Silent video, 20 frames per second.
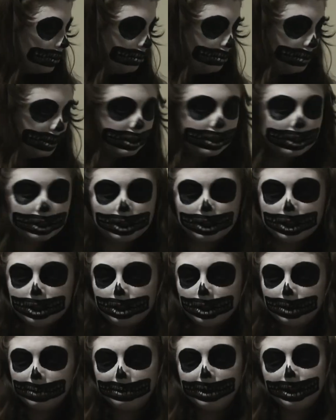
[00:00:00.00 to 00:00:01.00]
but
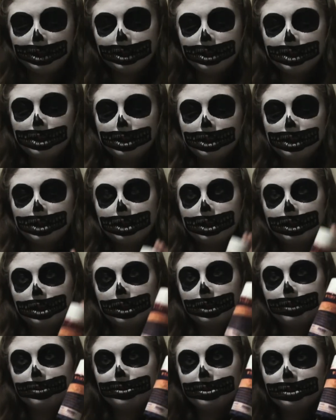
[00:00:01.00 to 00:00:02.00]
anyway, I
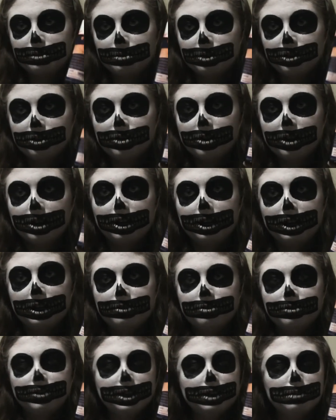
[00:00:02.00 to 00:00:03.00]
have some
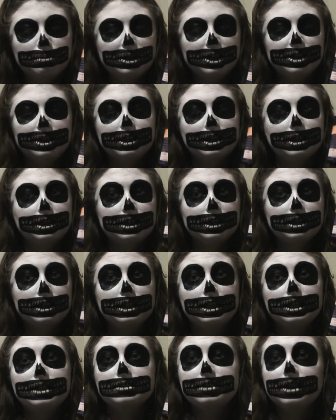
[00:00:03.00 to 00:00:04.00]
Kryolan fake blood here.
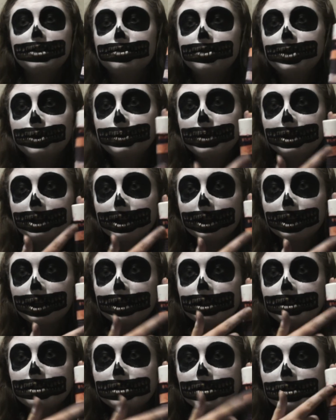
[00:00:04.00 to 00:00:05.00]
It gets everywhere,
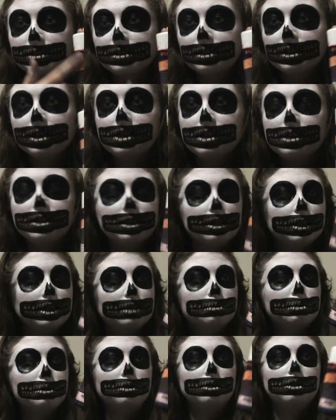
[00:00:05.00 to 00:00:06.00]
hence the
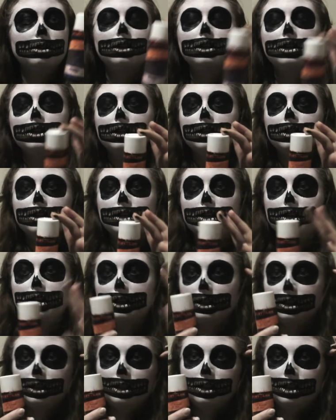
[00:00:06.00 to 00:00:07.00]
label.
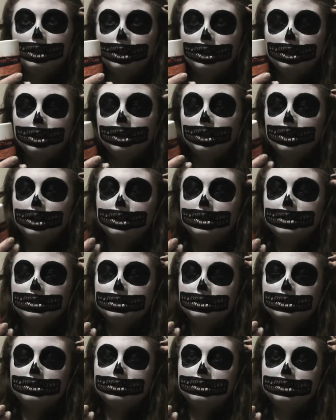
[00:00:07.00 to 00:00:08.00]
Like,
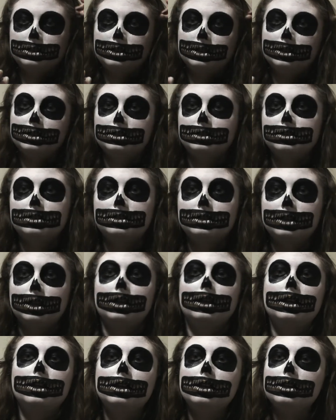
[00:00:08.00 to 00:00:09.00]
it's, it's
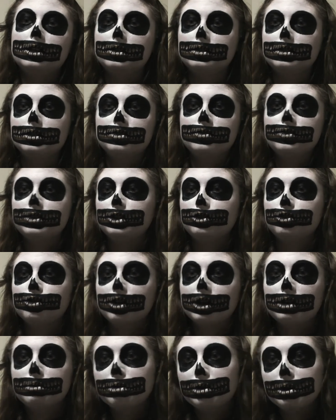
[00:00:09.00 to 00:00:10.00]
sticky, you know, it doesn't really
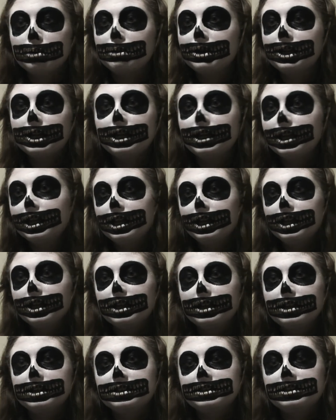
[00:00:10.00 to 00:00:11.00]
dry properly,
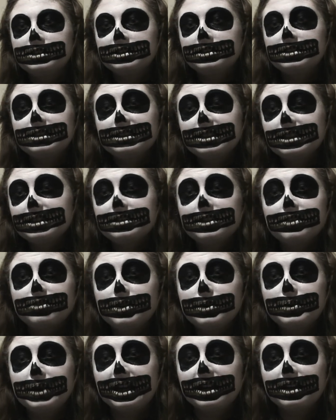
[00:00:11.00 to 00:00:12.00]
and it just gets
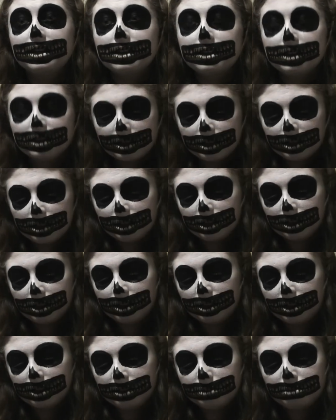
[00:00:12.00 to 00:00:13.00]
everywhere.
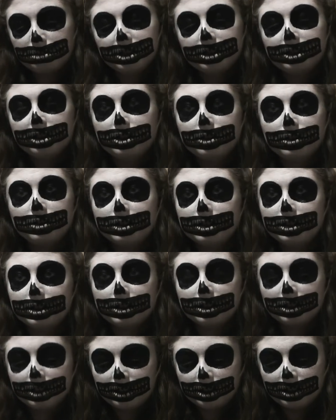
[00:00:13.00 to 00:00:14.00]
It's bloody annoying
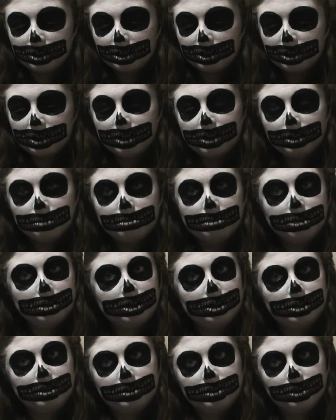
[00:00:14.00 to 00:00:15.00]

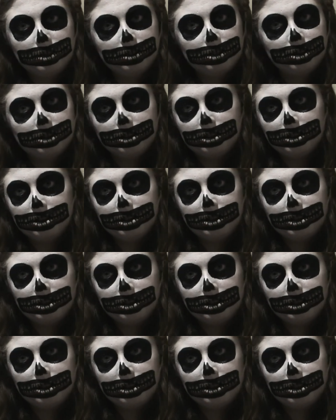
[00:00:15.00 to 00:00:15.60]
but it's so good.